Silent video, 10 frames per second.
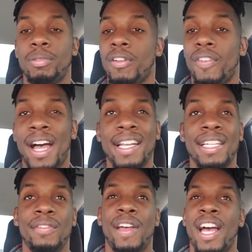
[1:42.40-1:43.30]

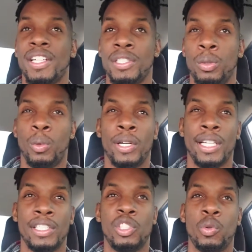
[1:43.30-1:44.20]
Providing value will
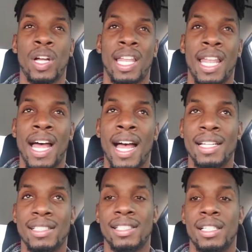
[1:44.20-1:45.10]
get you a
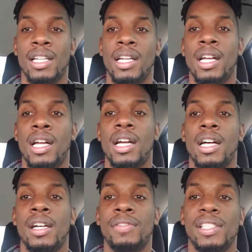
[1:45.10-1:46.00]
lot
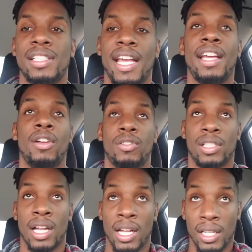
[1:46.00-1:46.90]
of
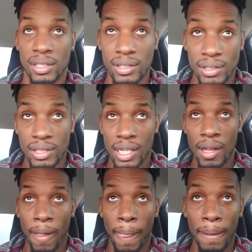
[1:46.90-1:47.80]
sales, guys.
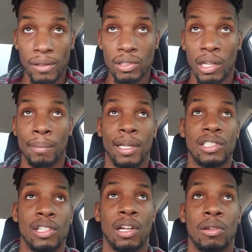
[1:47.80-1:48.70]
I'm trying to
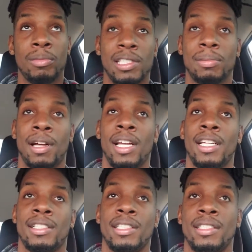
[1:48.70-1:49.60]
make sure I don't miss my
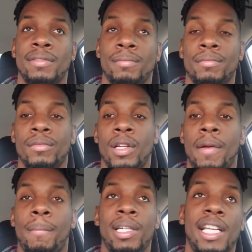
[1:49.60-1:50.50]
exit.
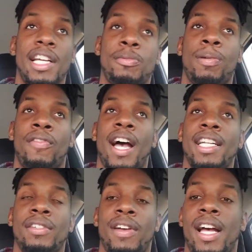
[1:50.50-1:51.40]
But yes,
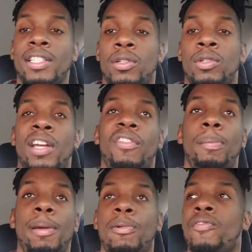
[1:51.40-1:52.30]
providing value,
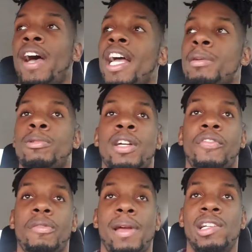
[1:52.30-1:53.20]
giving people valuable
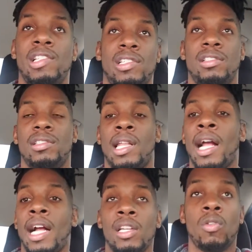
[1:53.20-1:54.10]
information
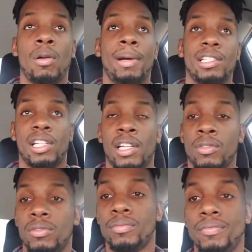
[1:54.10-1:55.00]
like I do on my channel.